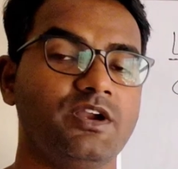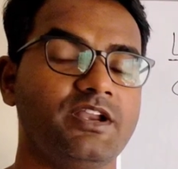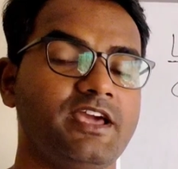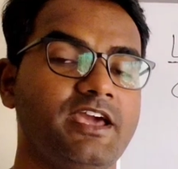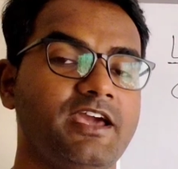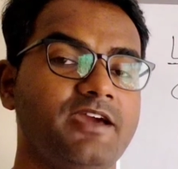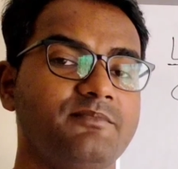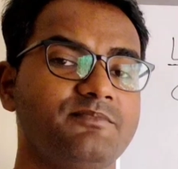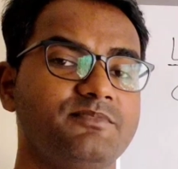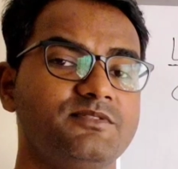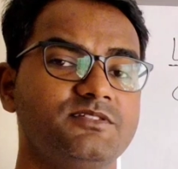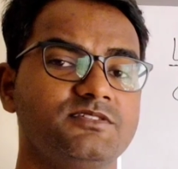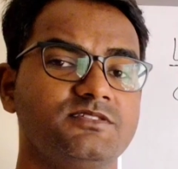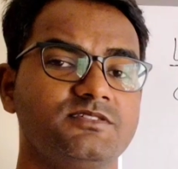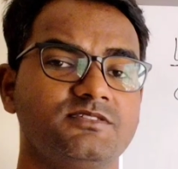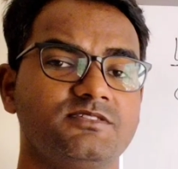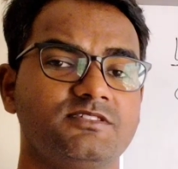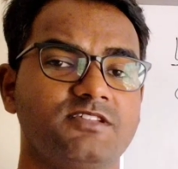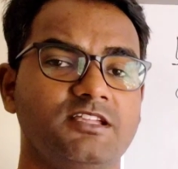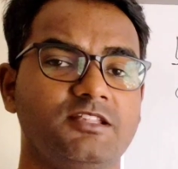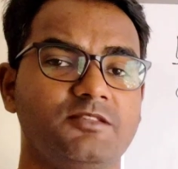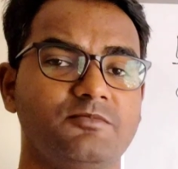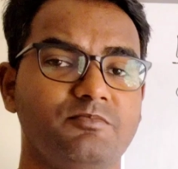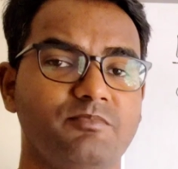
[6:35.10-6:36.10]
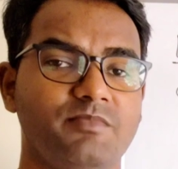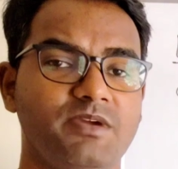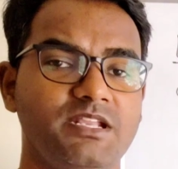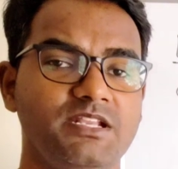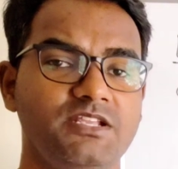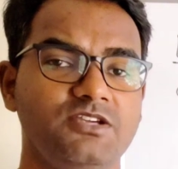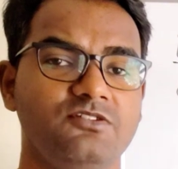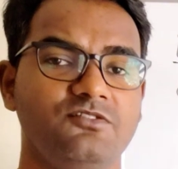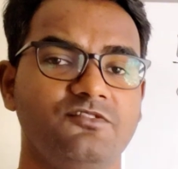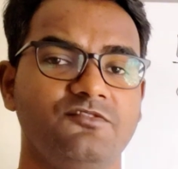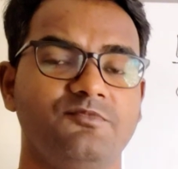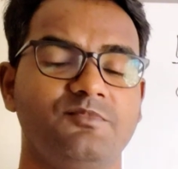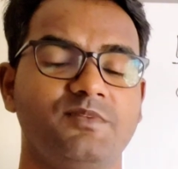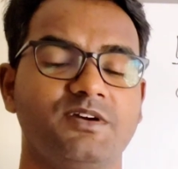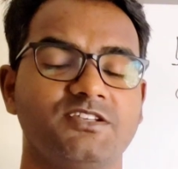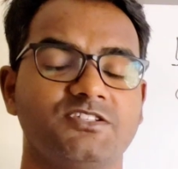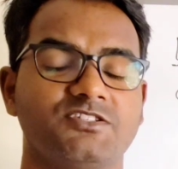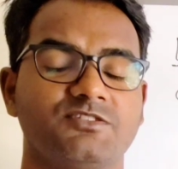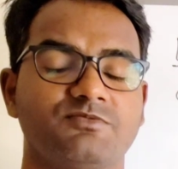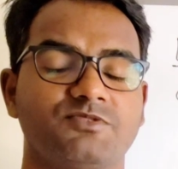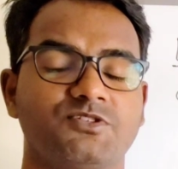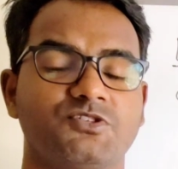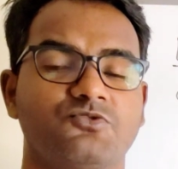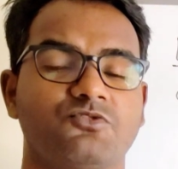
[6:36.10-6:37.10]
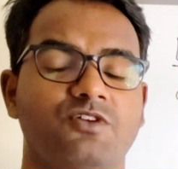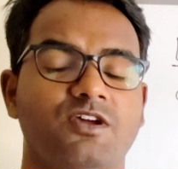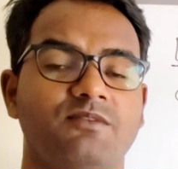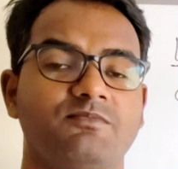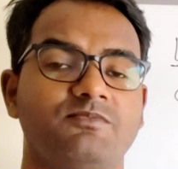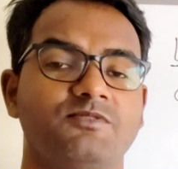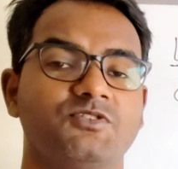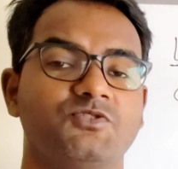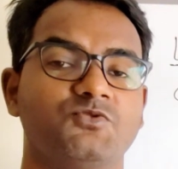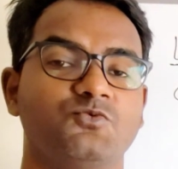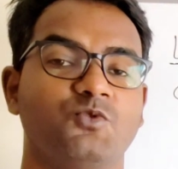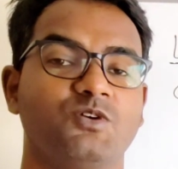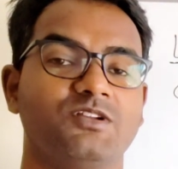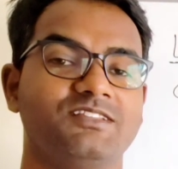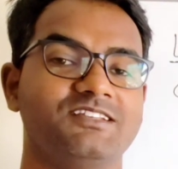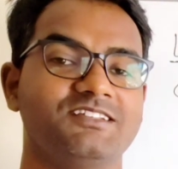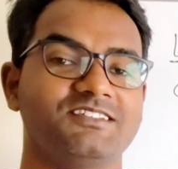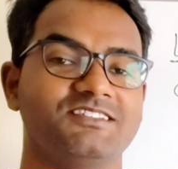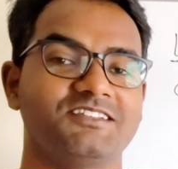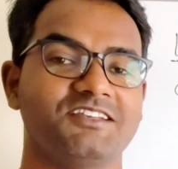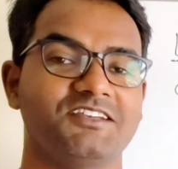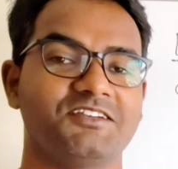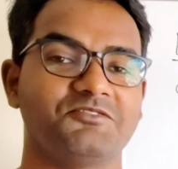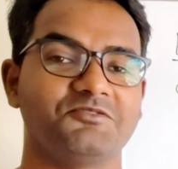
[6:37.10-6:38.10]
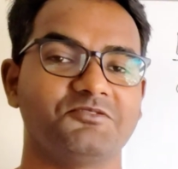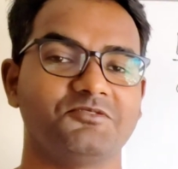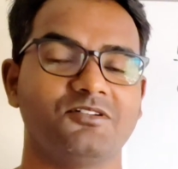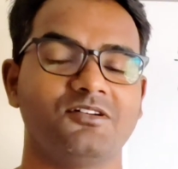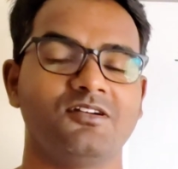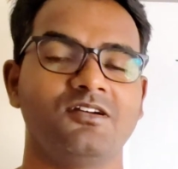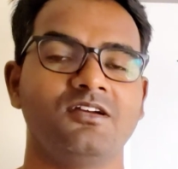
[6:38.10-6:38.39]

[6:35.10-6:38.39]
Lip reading: what happens is that many of my subscribers, what they say,